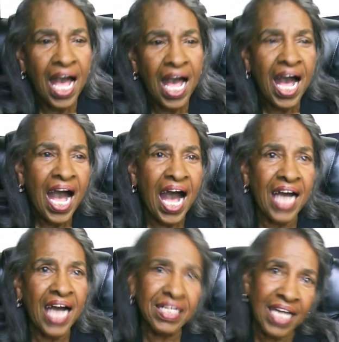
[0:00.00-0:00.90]
I
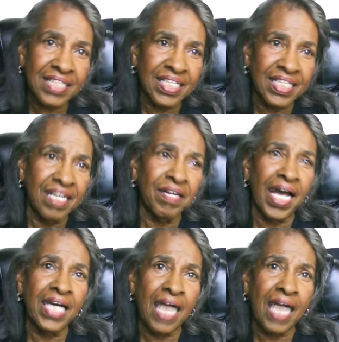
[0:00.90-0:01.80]
got there and
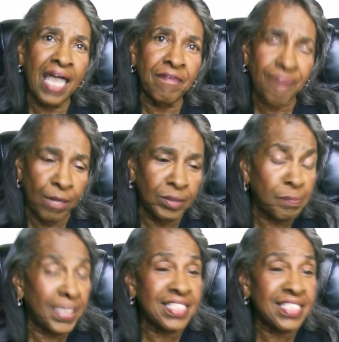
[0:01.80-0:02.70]
I found a place
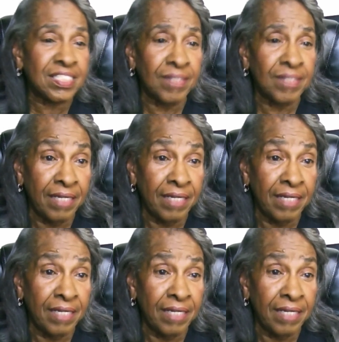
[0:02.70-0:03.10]
to live.